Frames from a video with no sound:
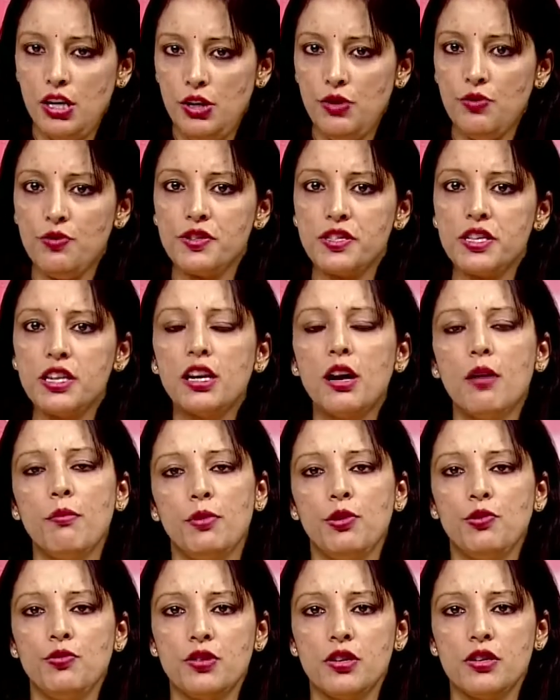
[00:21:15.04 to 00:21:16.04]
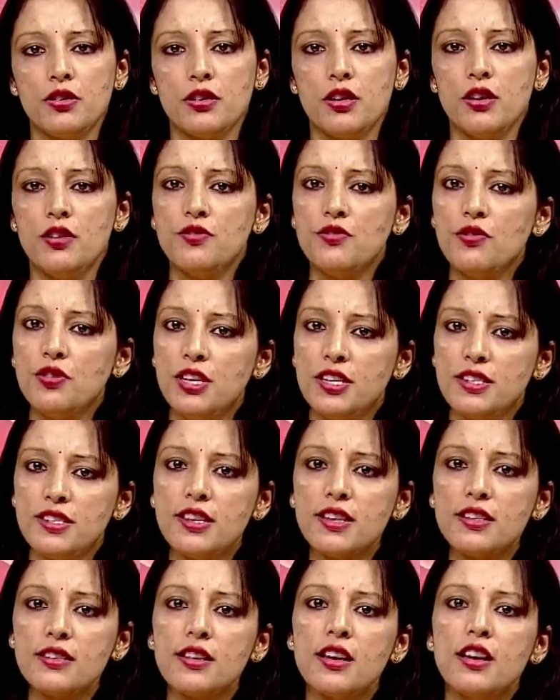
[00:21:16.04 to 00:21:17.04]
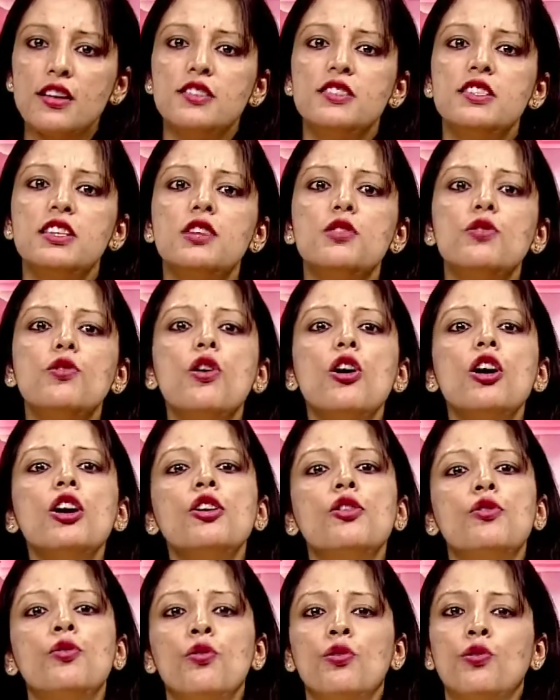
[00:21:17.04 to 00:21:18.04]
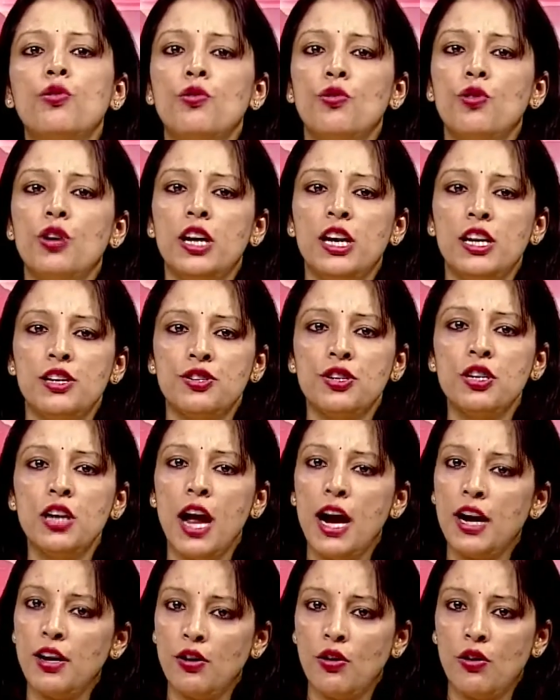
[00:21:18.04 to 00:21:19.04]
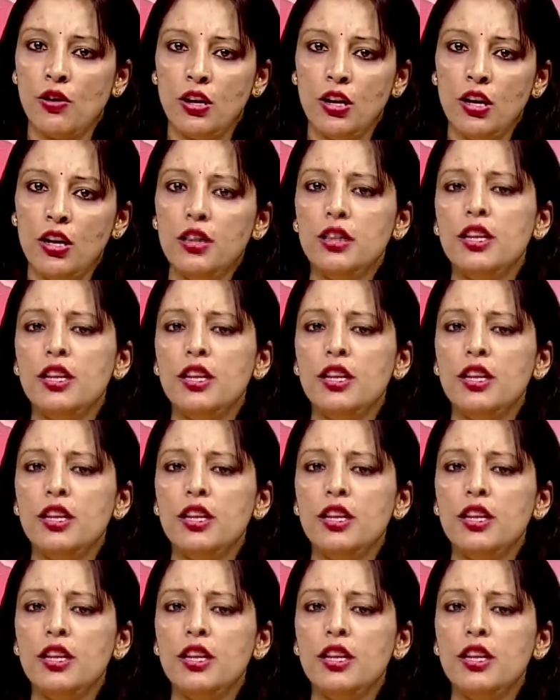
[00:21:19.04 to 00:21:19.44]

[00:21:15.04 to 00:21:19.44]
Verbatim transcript: use the computers. So this is zero or no correlation at all.